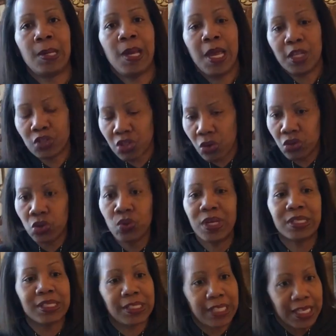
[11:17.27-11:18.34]
And so you can
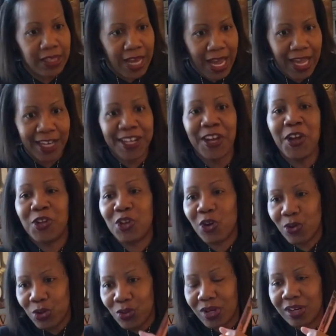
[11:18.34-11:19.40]
see that. You know,
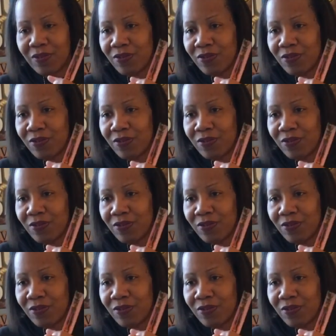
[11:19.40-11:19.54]
you can,